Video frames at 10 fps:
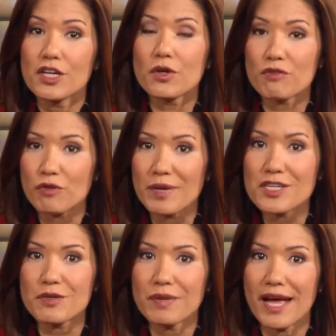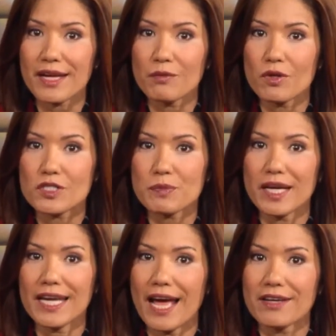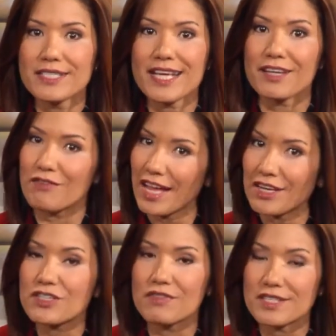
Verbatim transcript: Your information packet will explain how to take advantage of